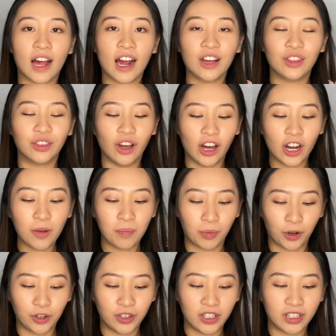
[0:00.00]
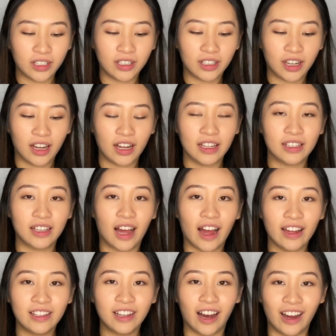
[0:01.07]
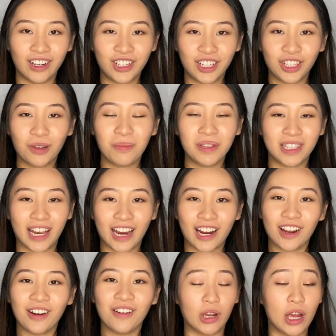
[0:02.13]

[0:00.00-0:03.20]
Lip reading: I thought I burnt it because I touched the potato.